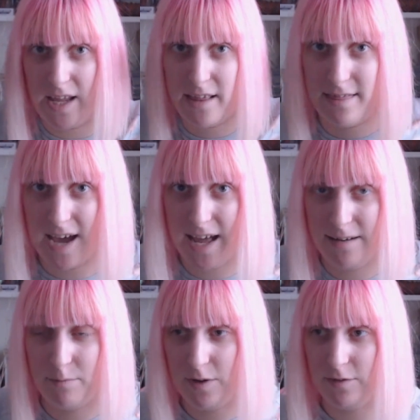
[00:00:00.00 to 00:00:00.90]
like that,
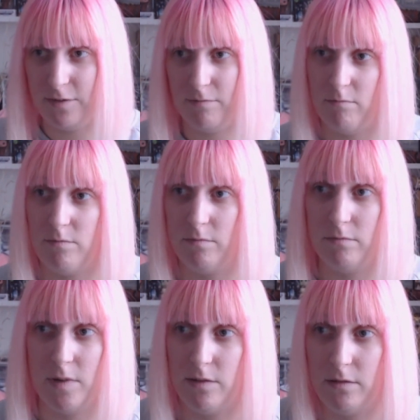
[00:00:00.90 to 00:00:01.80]
which
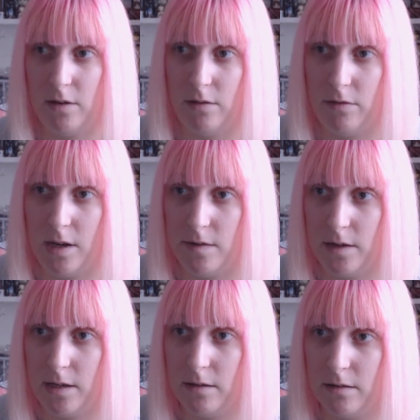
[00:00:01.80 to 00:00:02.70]
isn't as
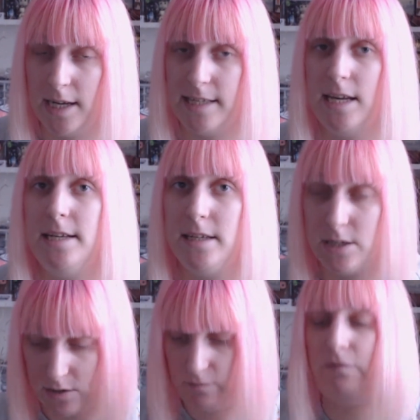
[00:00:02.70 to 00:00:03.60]
easy. It's easier
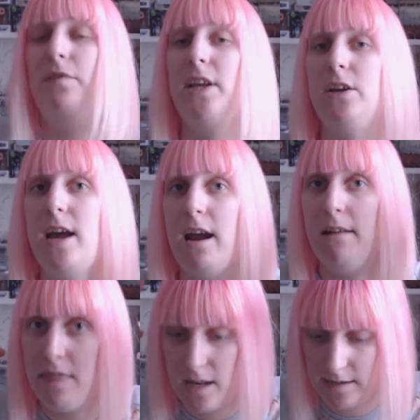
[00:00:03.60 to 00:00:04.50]
to flick your hair
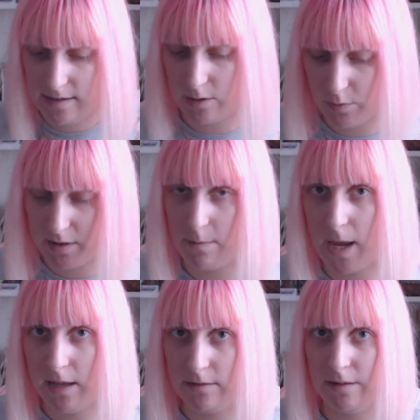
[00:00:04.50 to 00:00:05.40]
and then deal with the
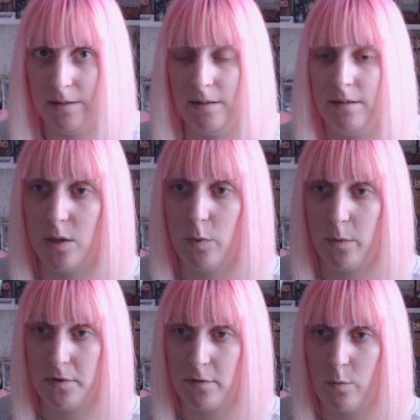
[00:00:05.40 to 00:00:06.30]
mess. The wig
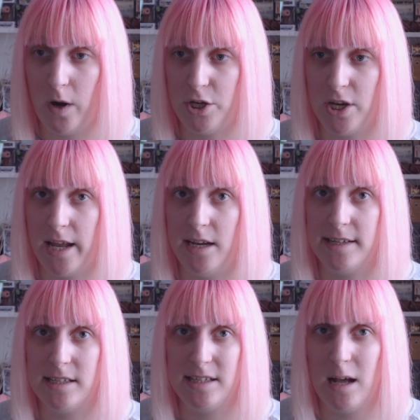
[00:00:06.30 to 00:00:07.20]
was from Wish, and it
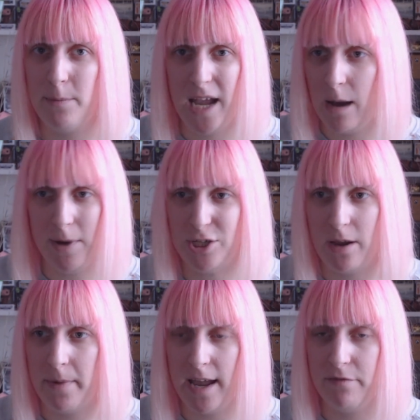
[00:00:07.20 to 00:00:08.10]
doesn't tell me how much
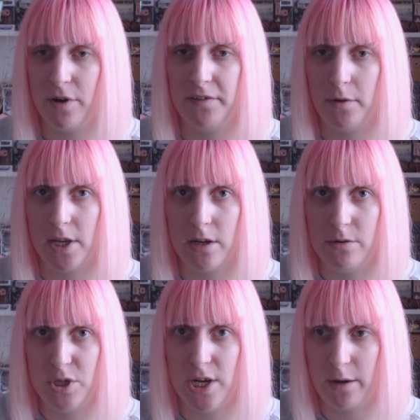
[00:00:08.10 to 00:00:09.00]
I paid for it, so I can
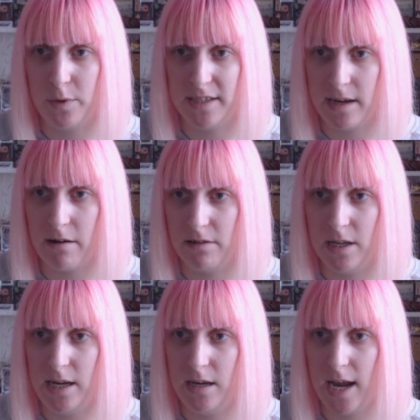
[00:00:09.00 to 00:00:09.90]
only check what it's
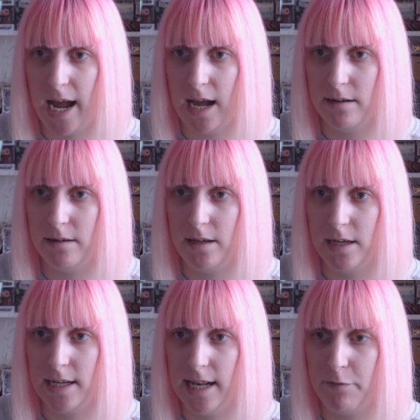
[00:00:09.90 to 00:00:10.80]
currently at.
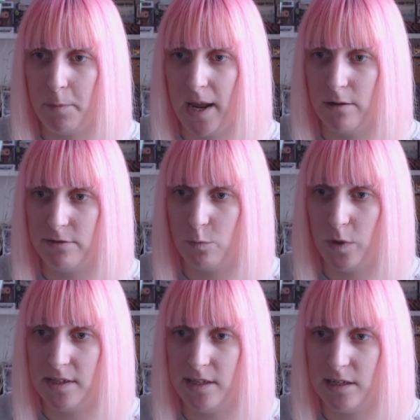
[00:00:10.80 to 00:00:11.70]
£11
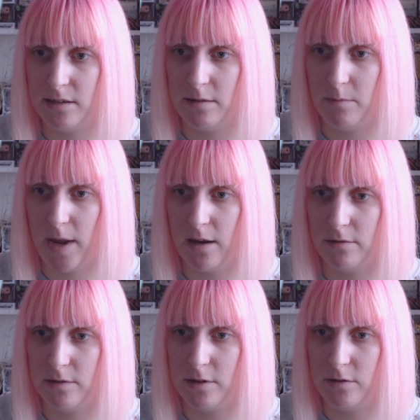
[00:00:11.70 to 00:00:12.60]
with
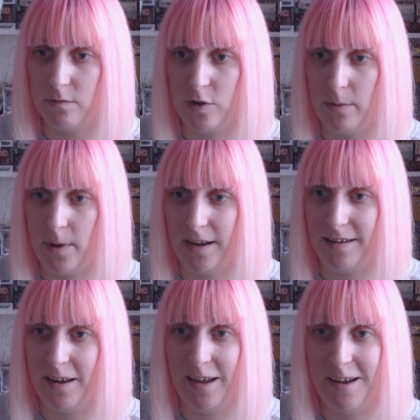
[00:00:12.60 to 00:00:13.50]
£6 shipping,